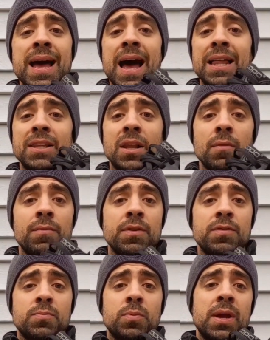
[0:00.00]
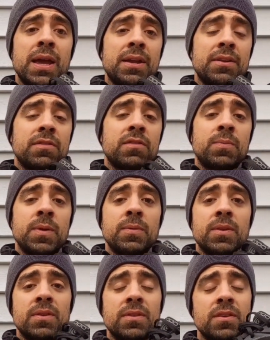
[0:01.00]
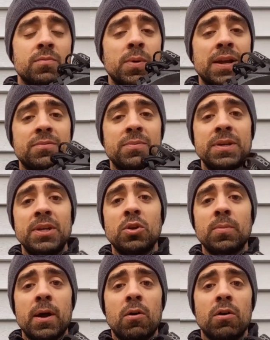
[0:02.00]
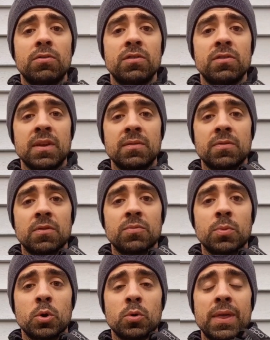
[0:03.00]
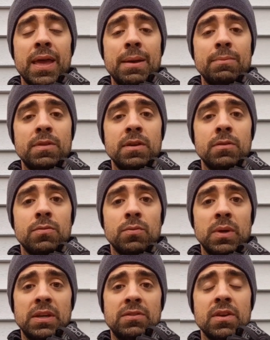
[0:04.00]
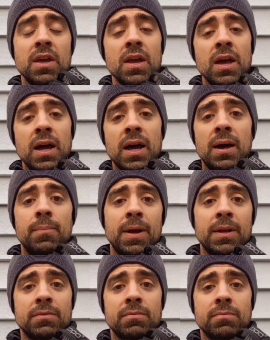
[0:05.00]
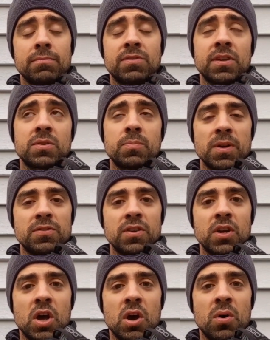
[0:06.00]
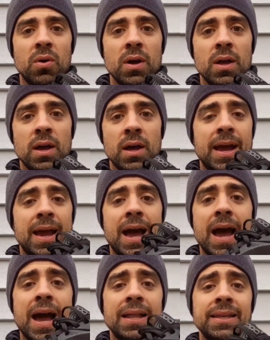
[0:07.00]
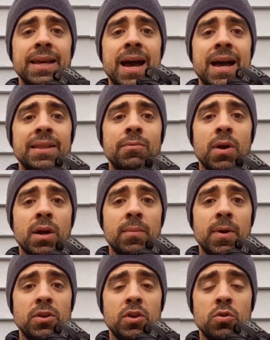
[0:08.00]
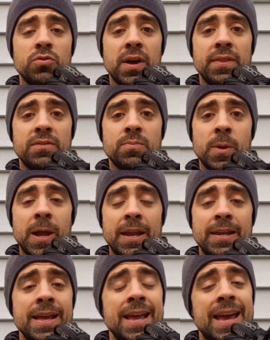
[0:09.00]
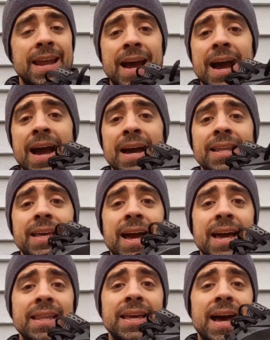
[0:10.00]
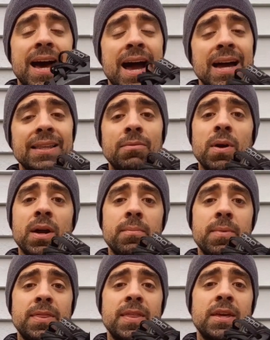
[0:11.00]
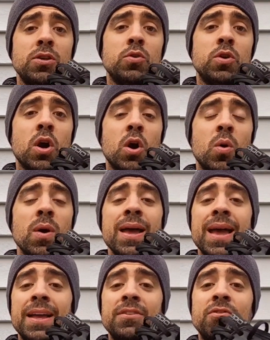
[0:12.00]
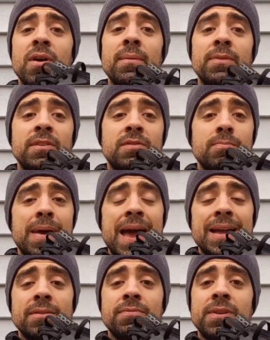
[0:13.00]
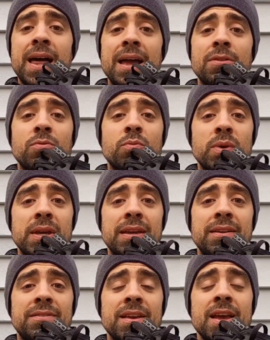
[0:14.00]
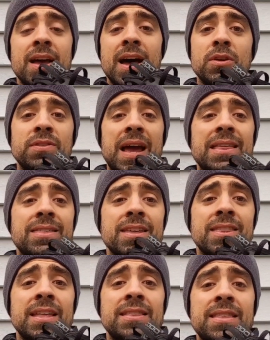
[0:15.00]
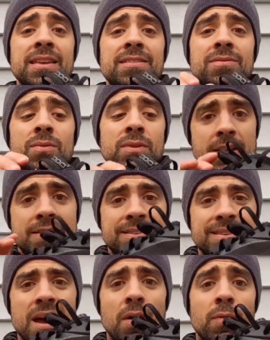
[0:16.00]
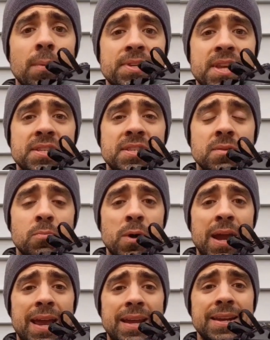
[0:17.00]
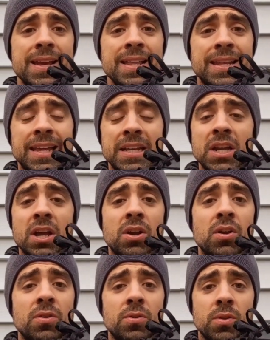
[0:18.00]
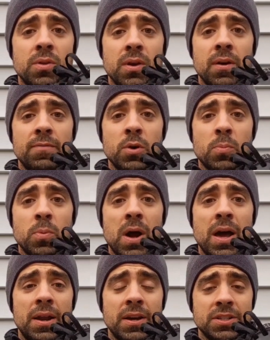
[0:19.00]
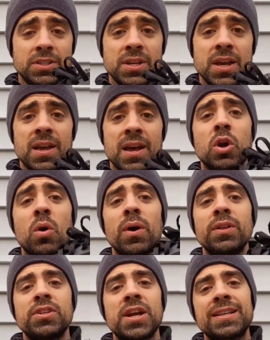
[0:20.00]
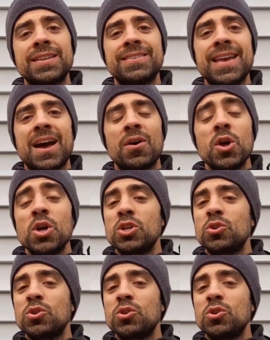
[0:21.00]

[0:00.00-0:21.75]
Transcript: I love this brand. This has been this brand has been dear to my heart since I first put it on the M T threes uh, about six months ago, and I highly, highly recommend you go try this brand, and I highly, highly, highly recommend that you go and grab these Magnifly threes because I think that this itself represents the brand like none other of their products. So go and check this out.